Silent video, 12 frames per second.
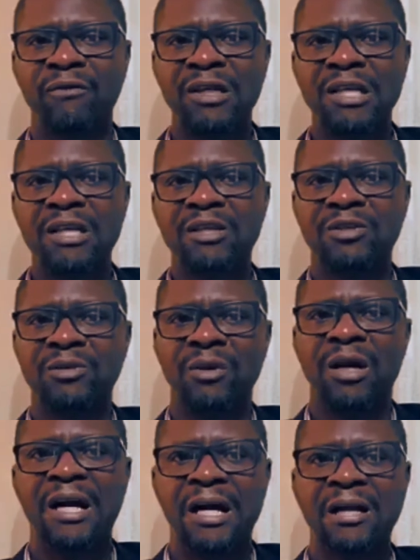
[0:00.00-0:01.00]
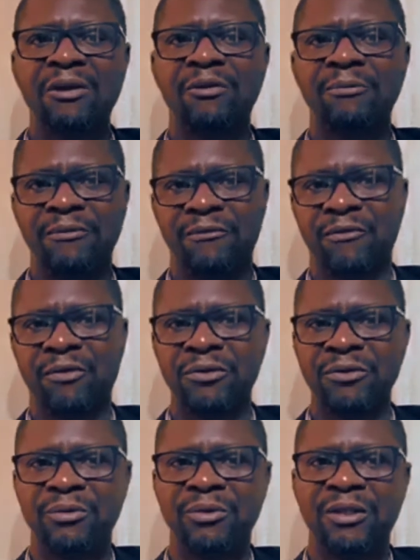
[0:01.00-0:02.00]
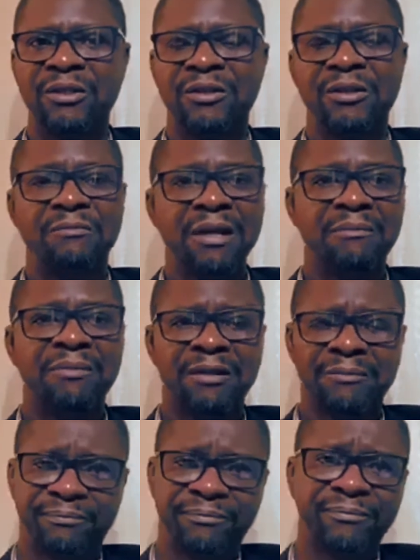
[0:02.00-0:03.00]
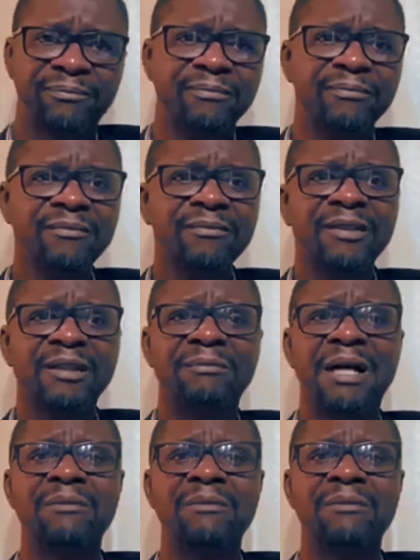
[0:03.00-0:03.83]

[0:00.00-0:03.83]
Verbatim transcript: lead you and go before you. Remember, the